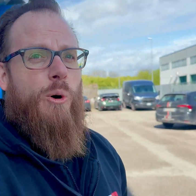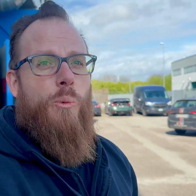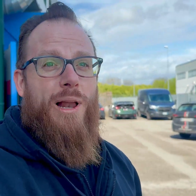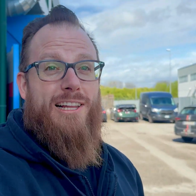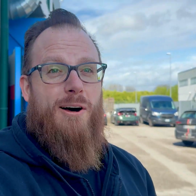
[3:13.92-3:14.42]

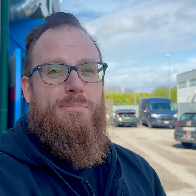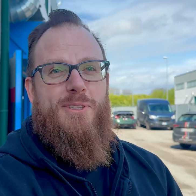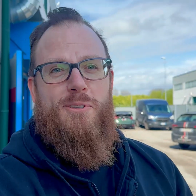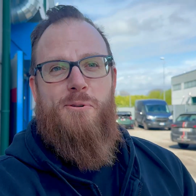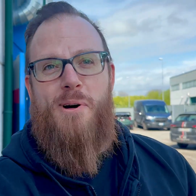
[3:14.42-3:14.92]
Welcome
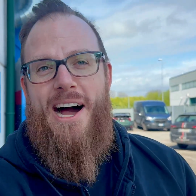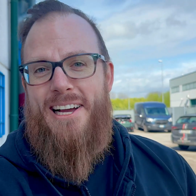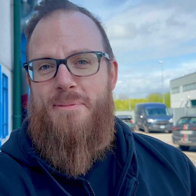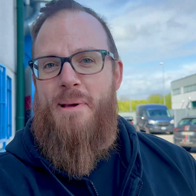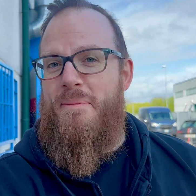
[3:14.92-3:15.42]
to
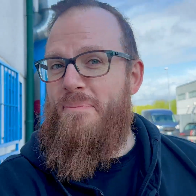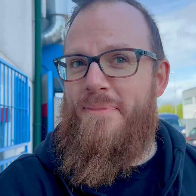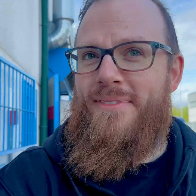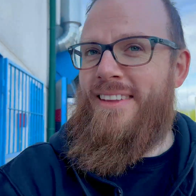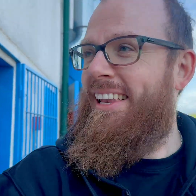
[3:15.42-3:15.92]
Acme.
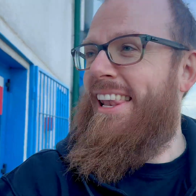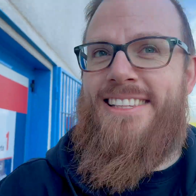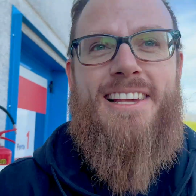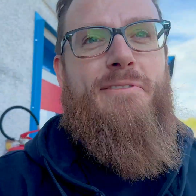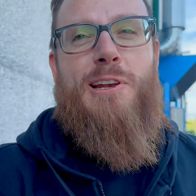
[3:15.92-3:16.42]

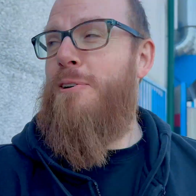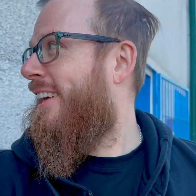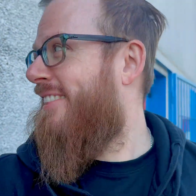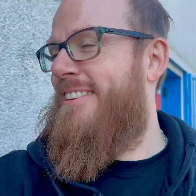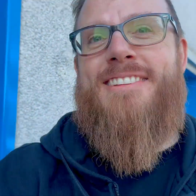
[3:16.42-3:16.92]
Let's have a look
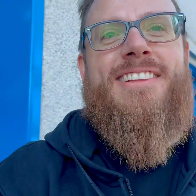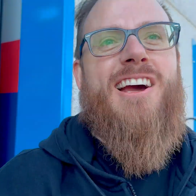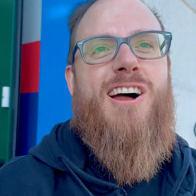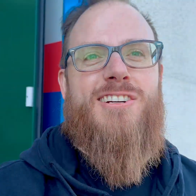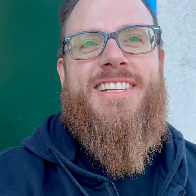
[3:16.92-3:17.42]
at the
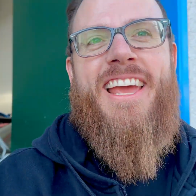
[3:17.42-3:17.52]
cars they